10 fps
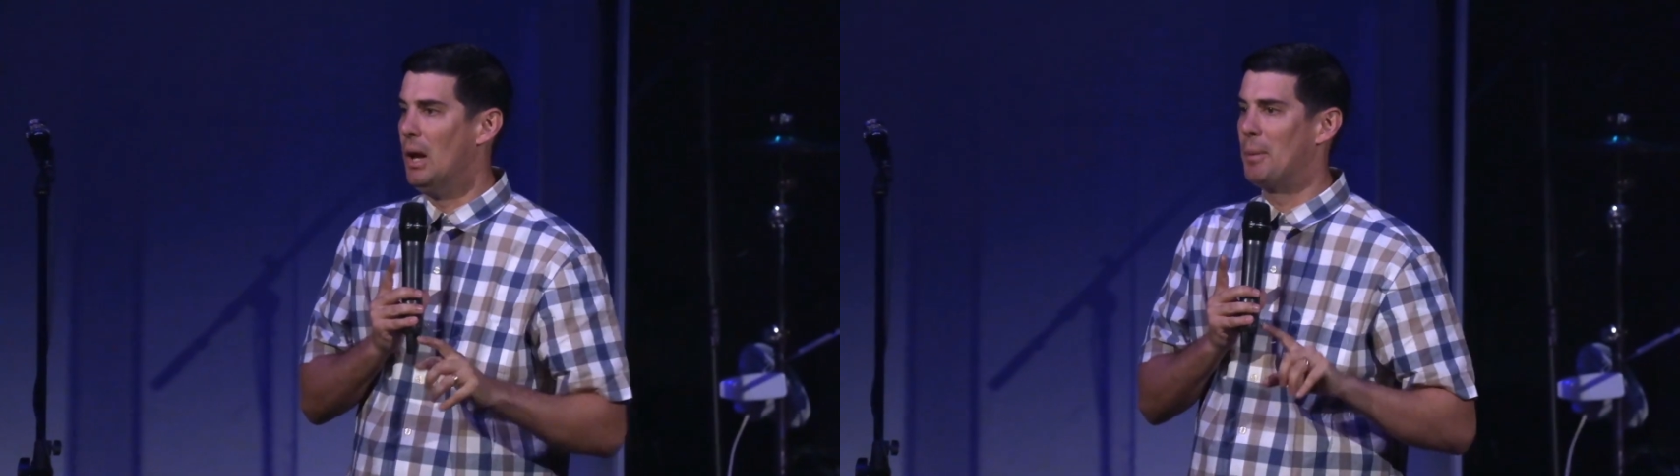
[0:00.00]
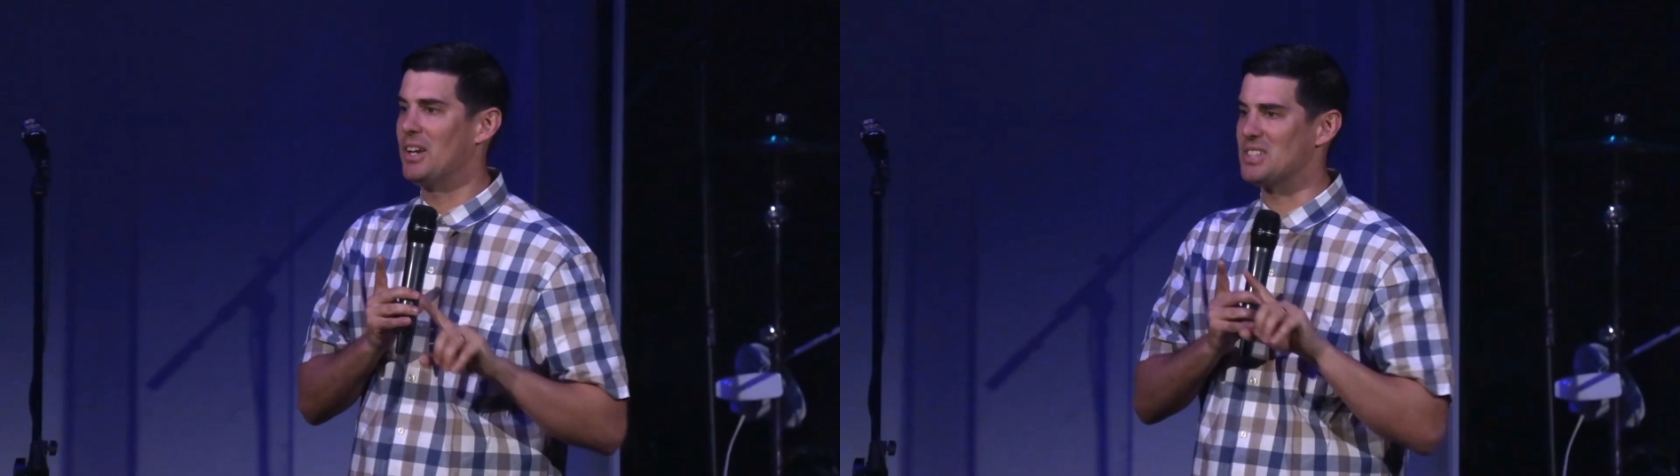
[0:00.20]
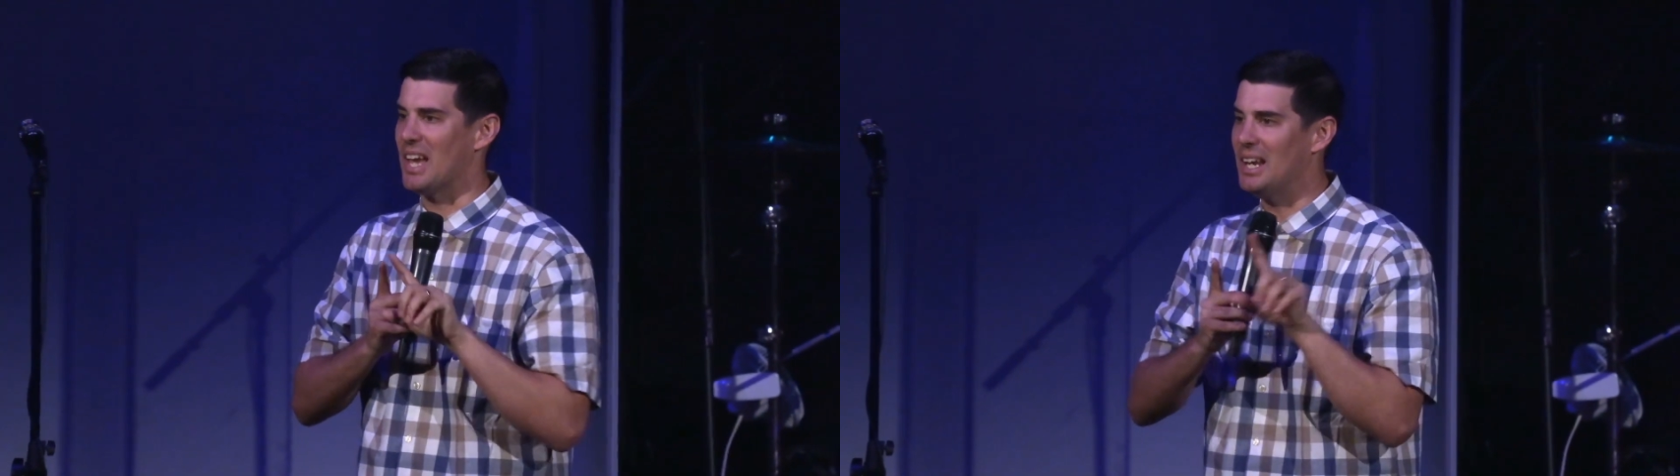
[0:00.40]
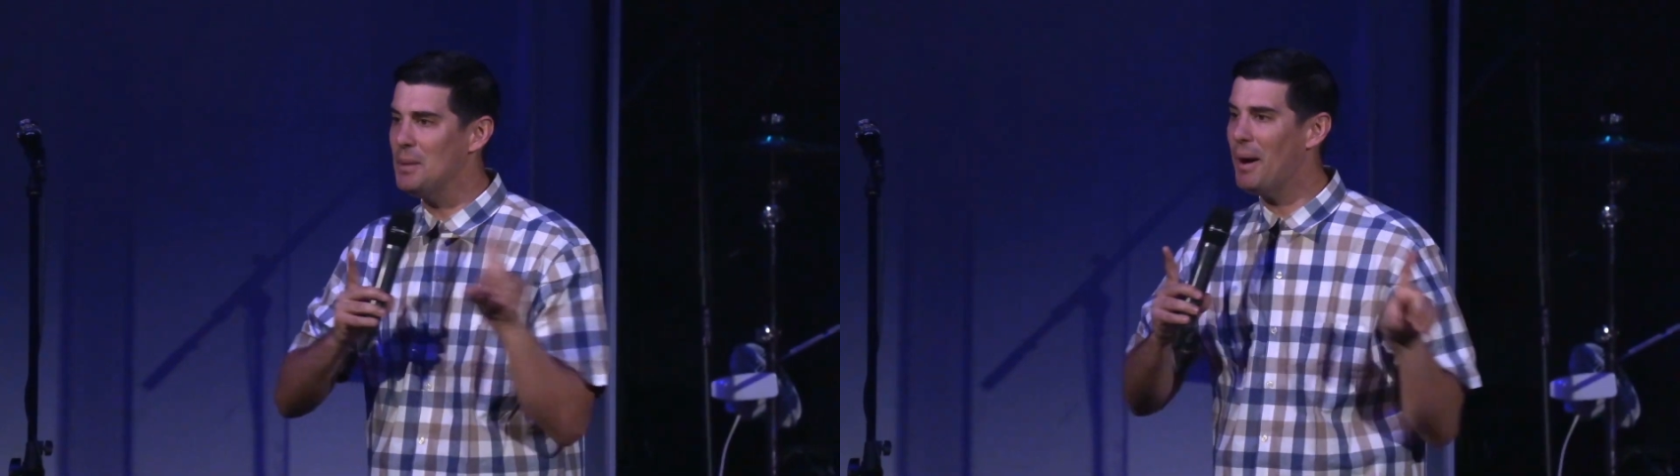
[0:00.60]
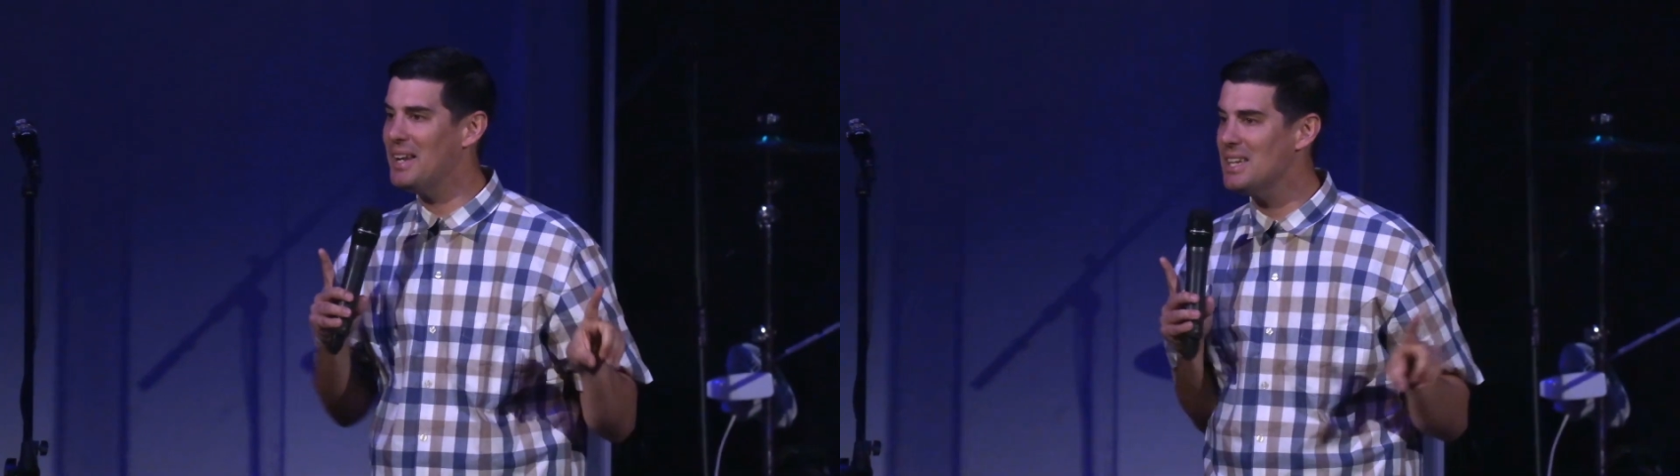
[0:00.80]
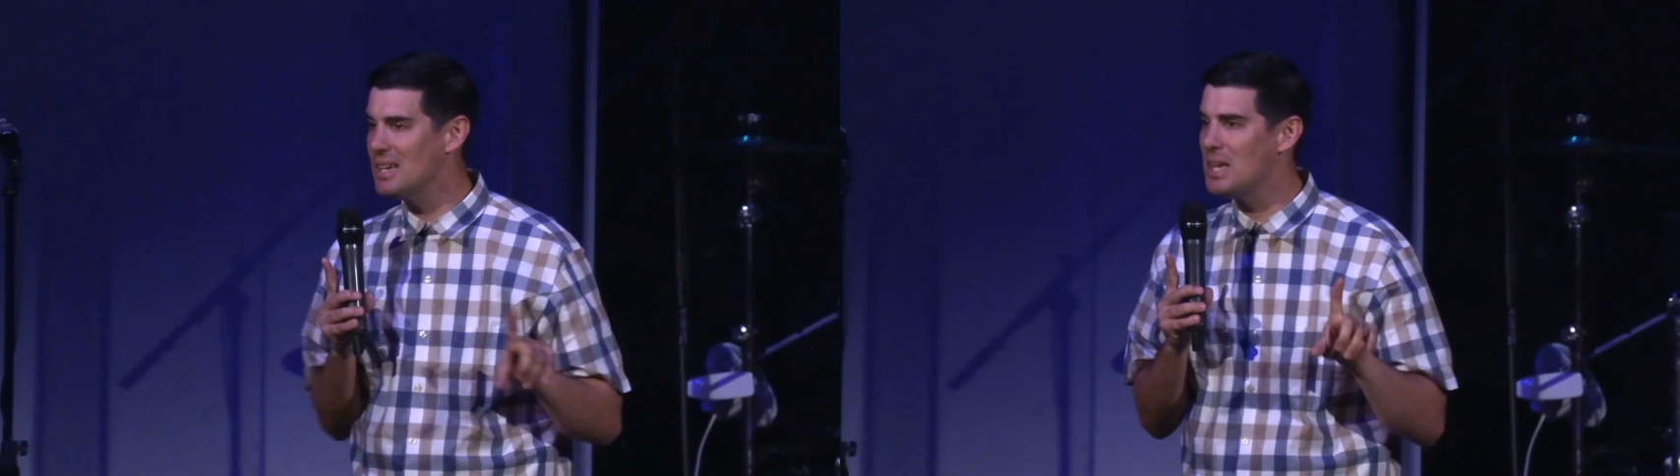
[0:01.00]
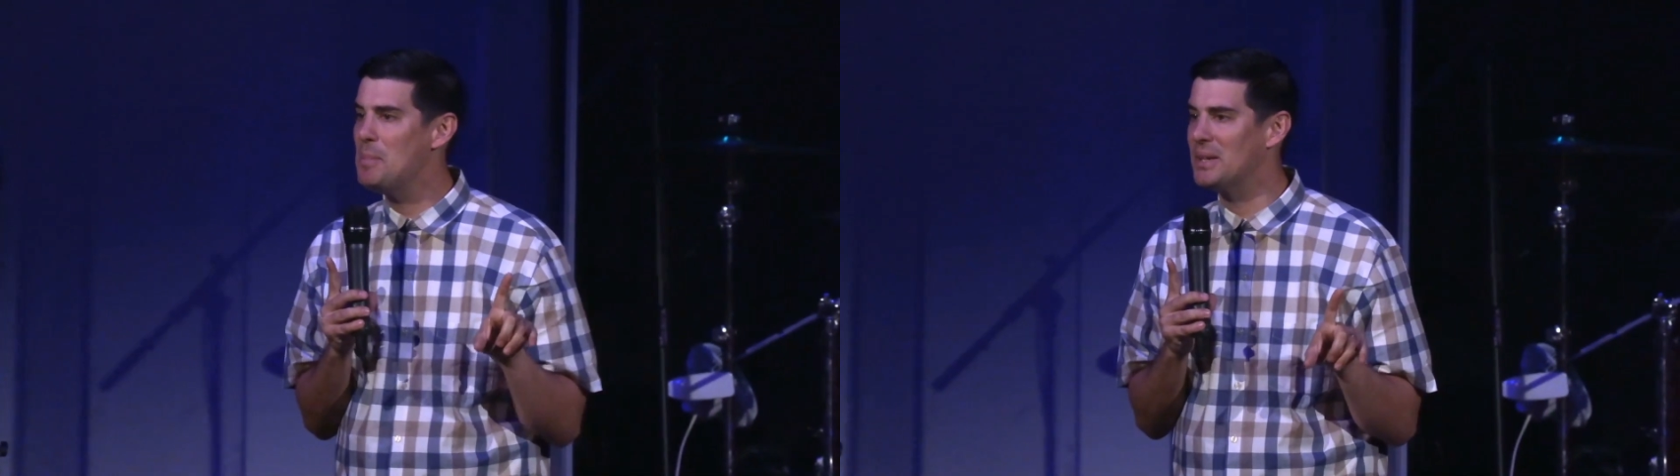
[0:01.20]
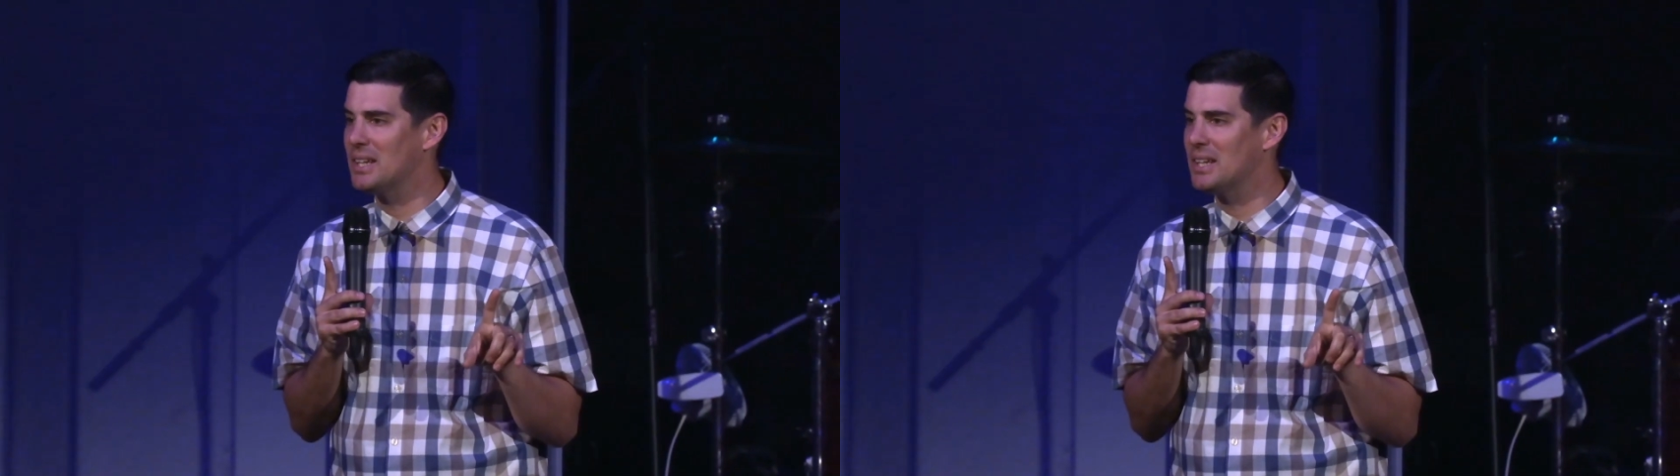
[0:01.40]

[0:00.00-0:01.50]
Because anybody can keep it